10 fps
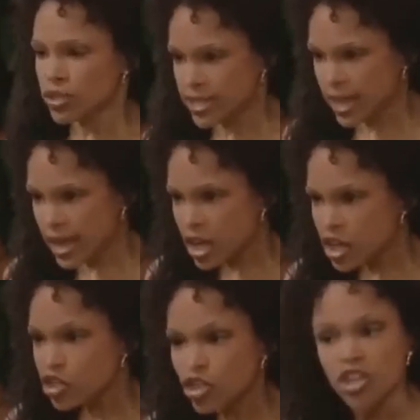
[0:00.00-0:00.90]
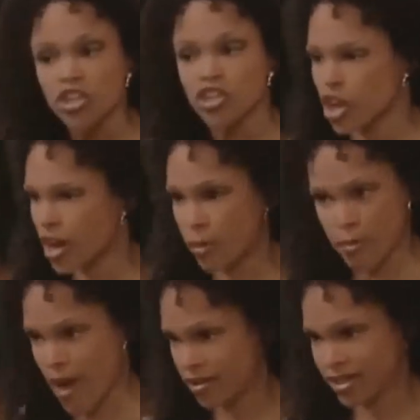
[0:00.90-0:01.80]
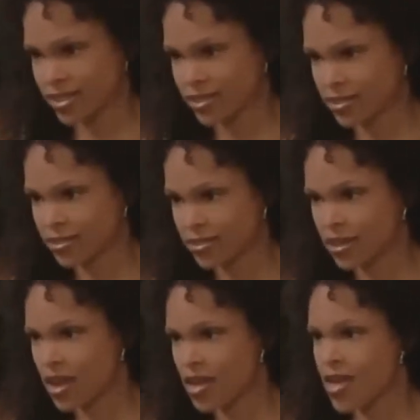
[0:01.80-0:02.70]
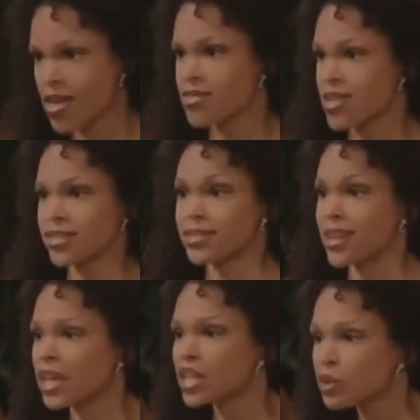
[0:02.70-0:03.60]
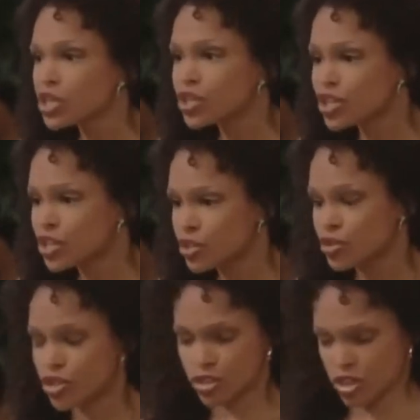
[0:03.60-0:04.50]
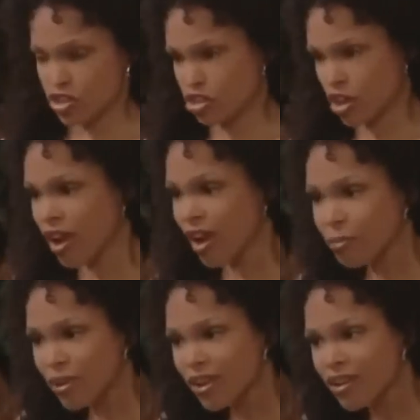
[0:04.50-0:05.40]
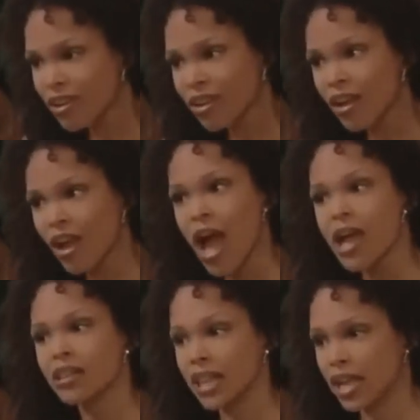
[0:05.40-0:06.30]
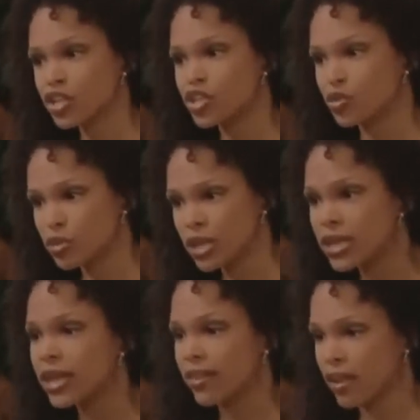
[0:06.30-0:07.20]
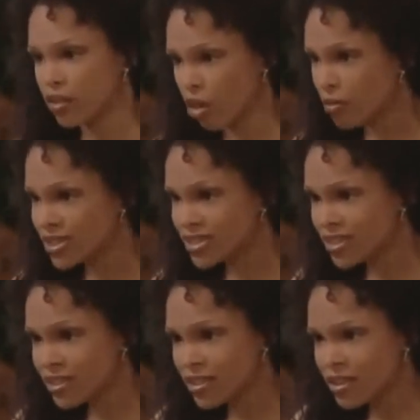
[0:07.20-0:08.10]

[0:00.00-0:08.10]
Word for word: Theresa, you're gonna shut up about it. That's exactly what you're gonna do. You're just gonna shut up and let Julian get the annulment.